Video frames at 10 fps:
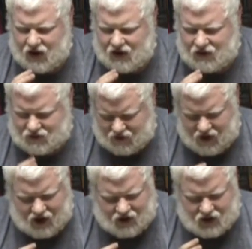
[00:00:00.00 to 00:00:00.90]

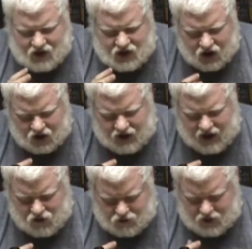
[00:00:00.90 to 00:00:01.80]
a dulled
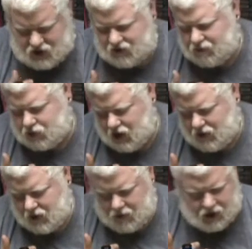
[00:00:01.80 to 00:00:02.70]
out, because
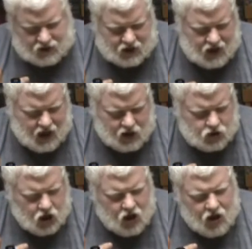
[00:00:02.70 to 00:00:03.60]
of the age,